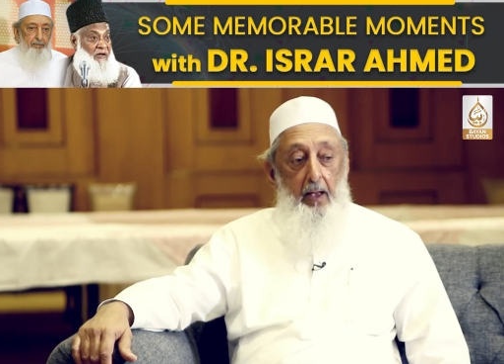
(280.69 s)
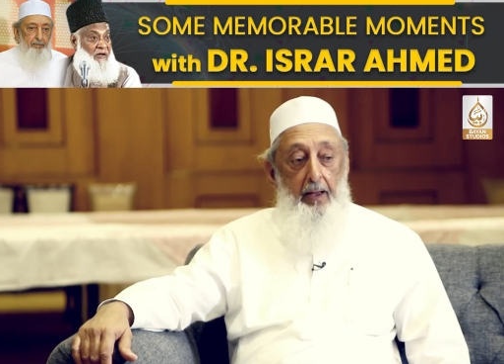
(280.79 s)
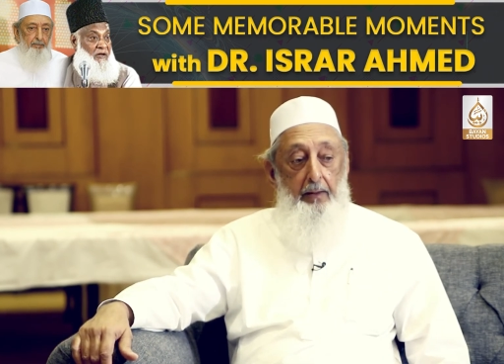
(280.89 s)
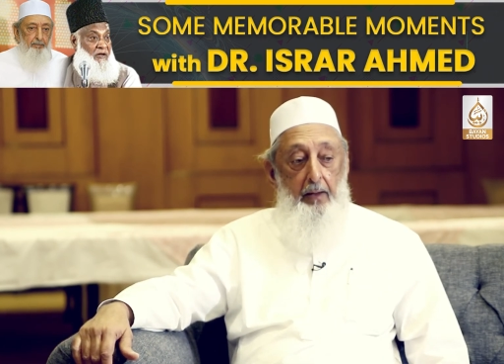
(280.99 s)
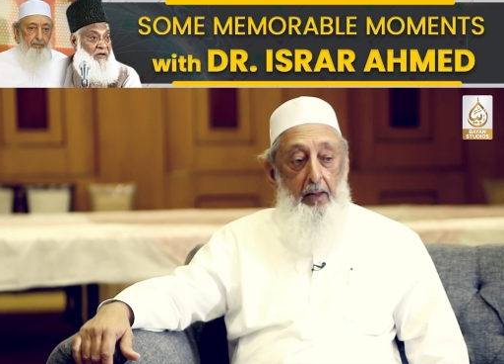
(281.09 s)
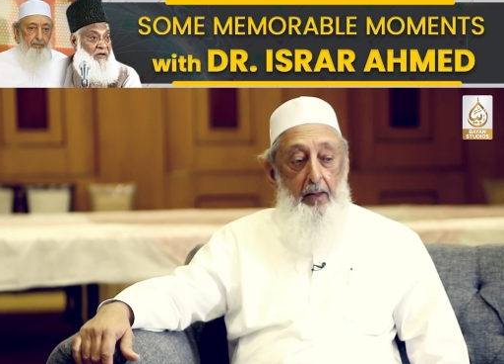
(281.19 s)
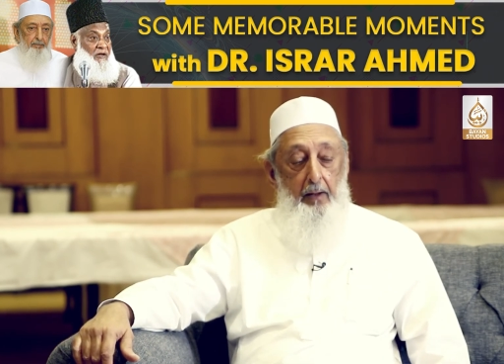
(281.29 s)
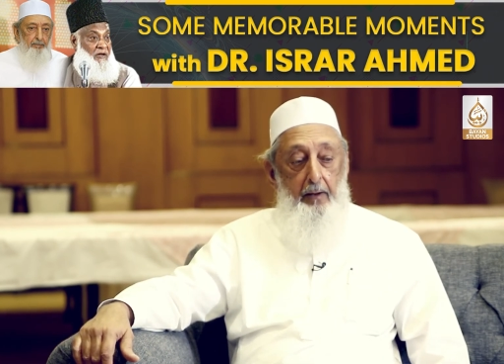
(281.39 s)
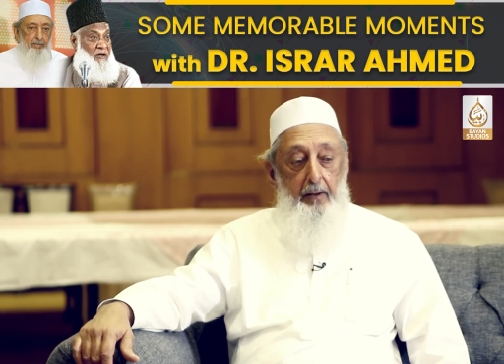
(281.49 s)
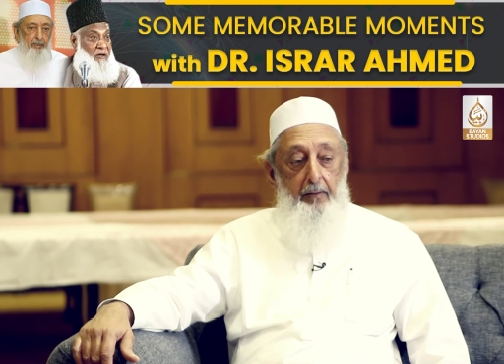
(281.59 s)
And
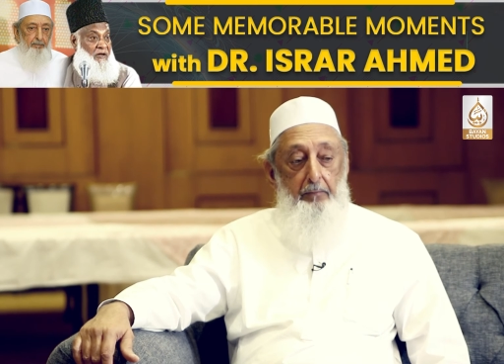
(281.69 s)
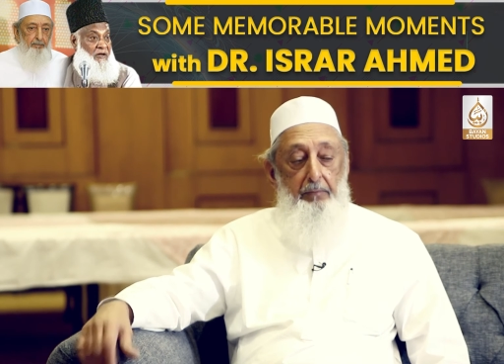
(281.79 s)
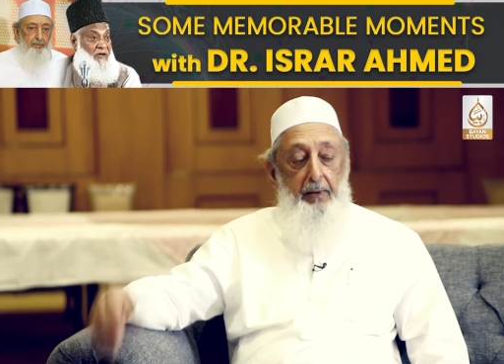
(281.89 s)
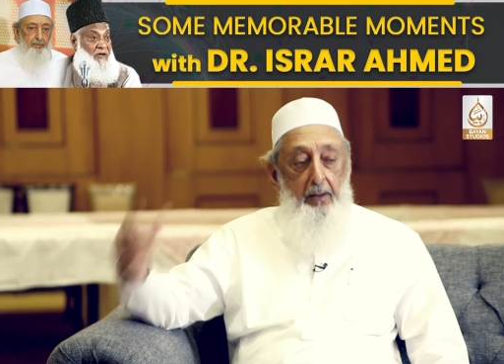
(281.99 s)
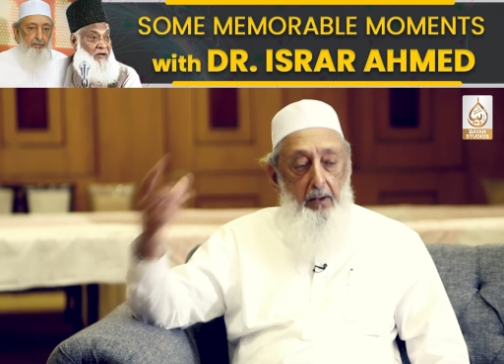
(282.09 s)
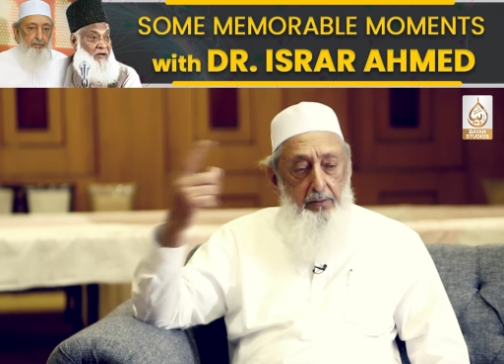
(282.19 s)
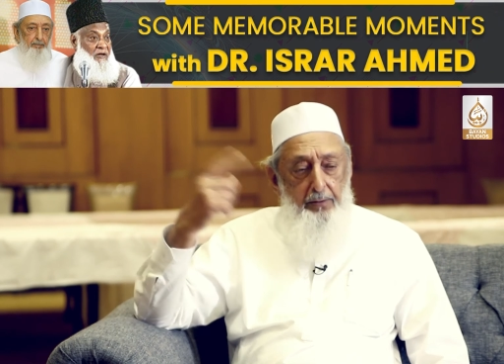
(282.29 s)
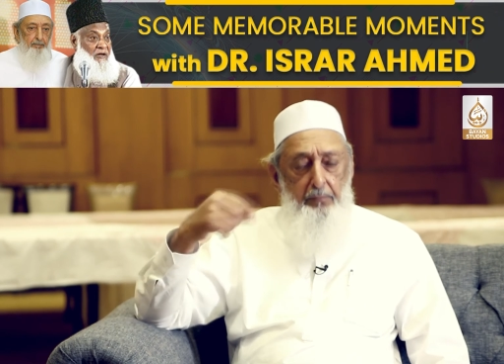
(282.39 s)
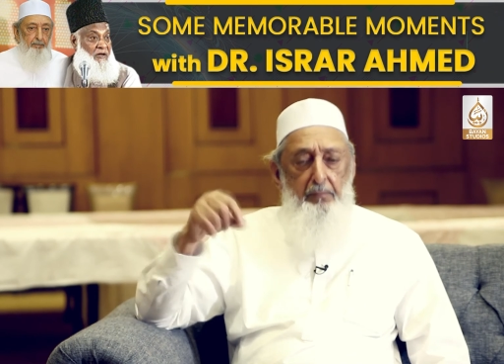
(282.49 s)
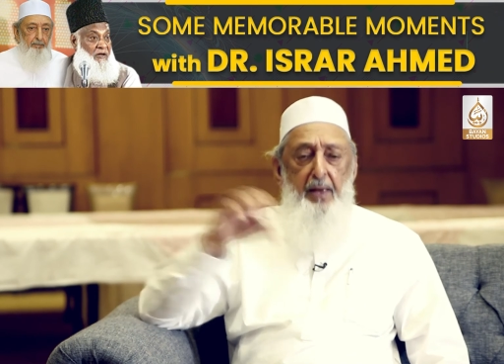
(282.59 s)
because
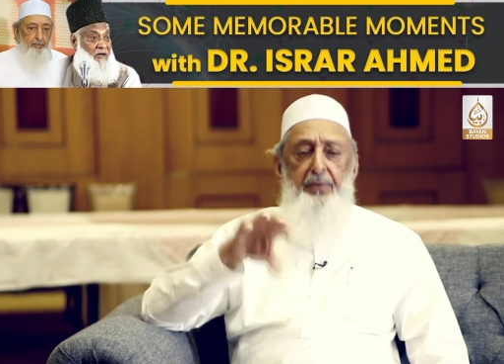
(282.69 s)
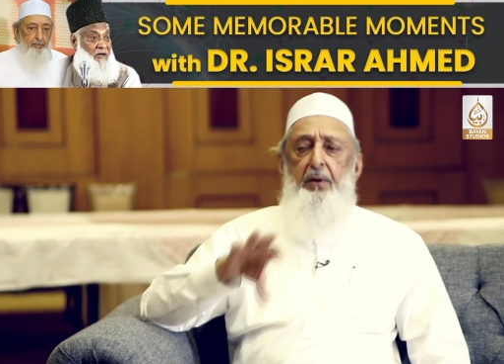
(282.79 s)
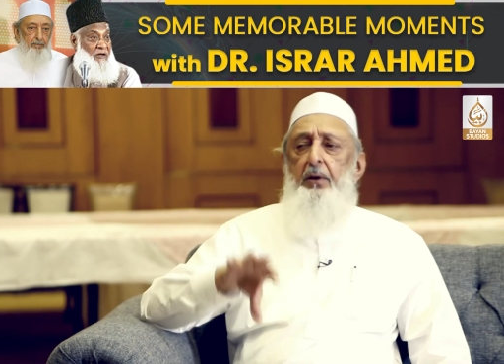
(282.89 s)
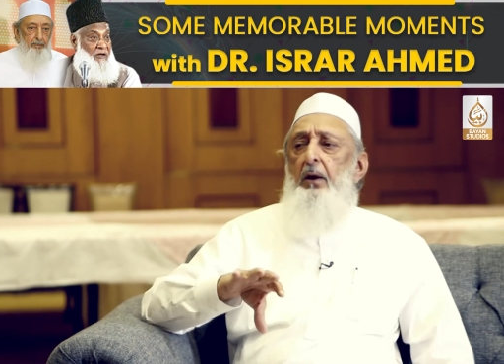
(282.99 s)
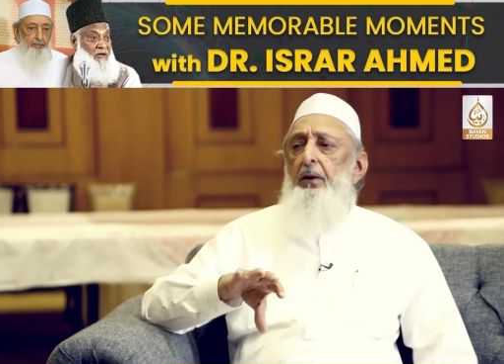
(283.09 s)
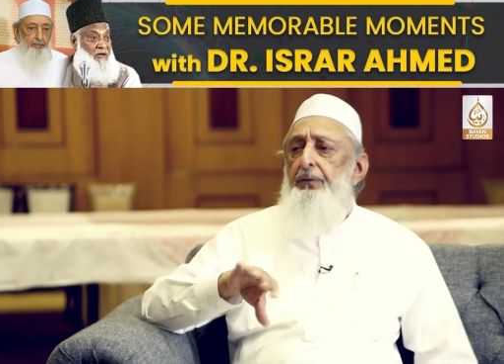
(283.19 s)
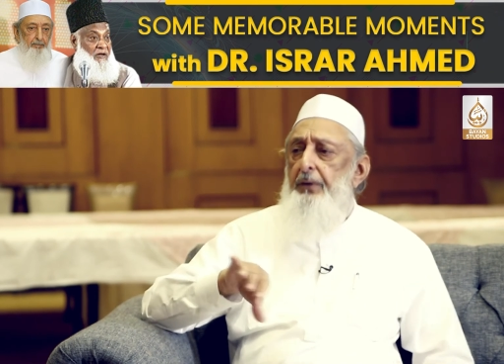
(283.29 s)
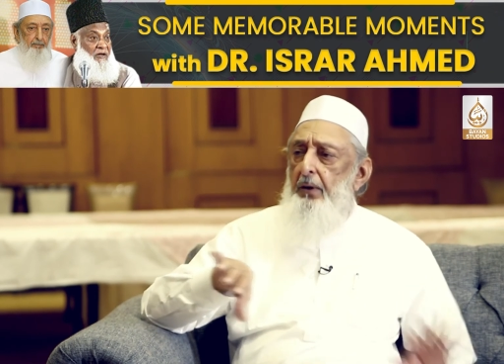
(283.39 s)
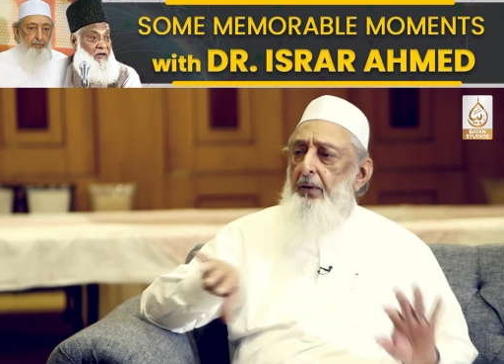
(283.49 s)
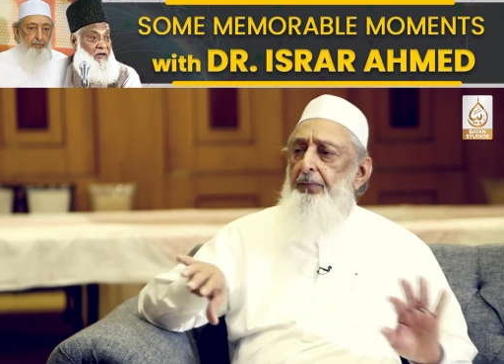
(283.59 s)
of
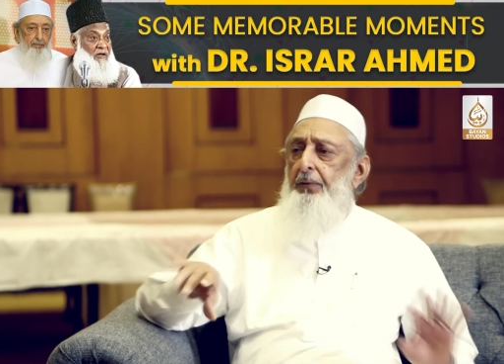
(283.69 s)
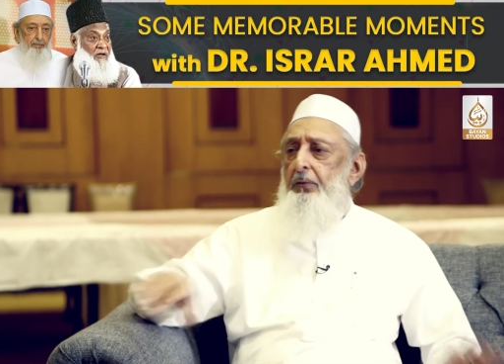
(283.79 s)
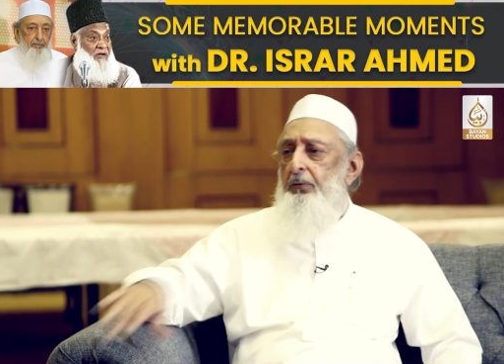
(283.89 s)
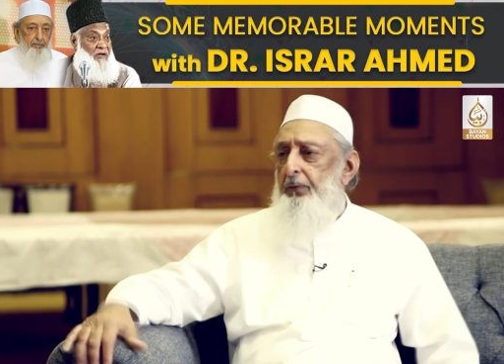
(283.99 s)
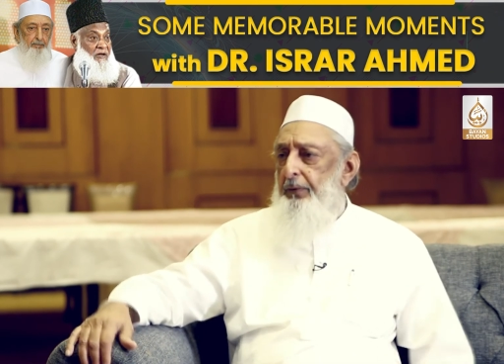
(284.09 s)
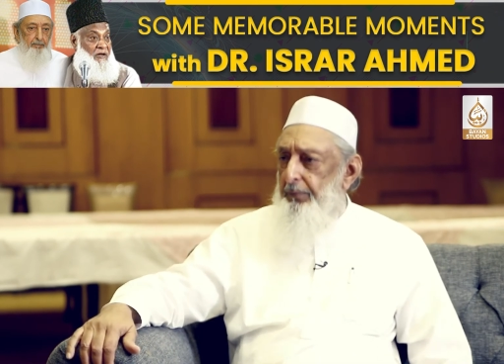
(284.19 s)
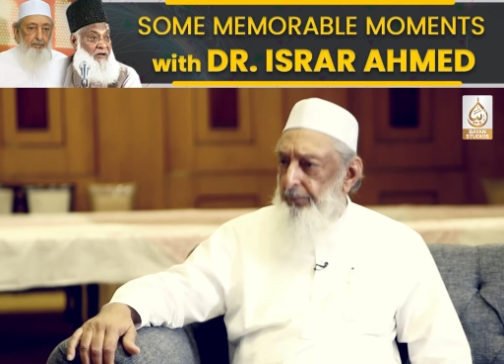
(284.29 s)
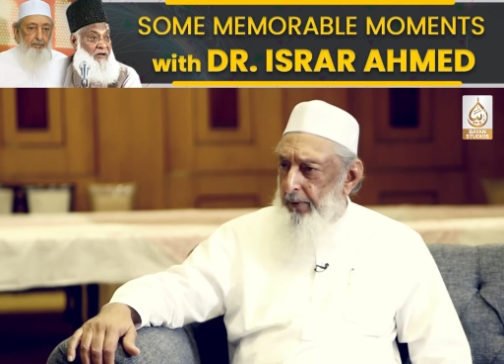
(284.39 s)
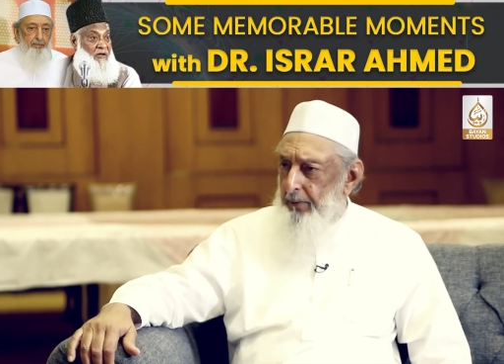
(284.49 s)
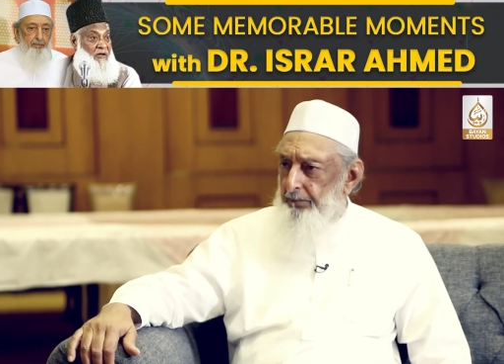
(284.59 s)
methodology, our views were different.